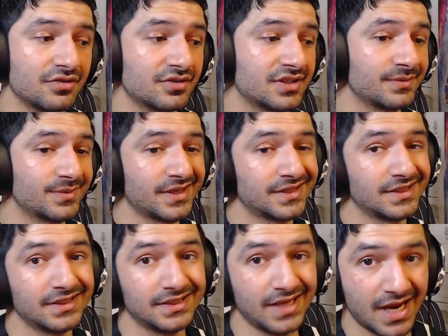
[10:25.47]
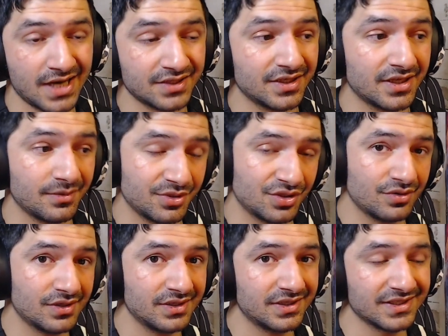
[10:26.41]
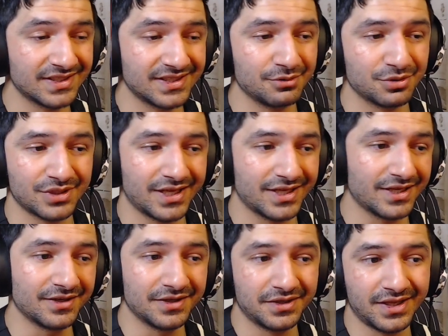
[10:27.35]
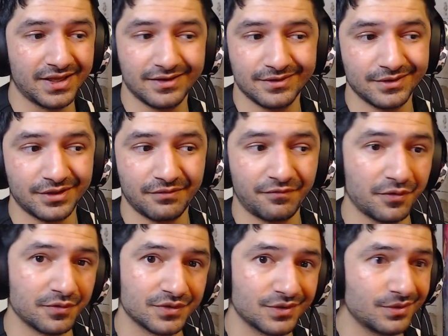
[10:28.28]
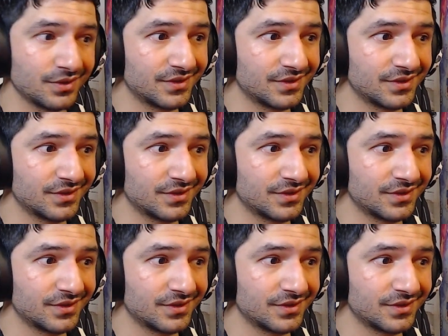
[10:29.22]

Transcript: Seems like she's actually gonna be joined, because she was like, you know, okay, looking forward to it.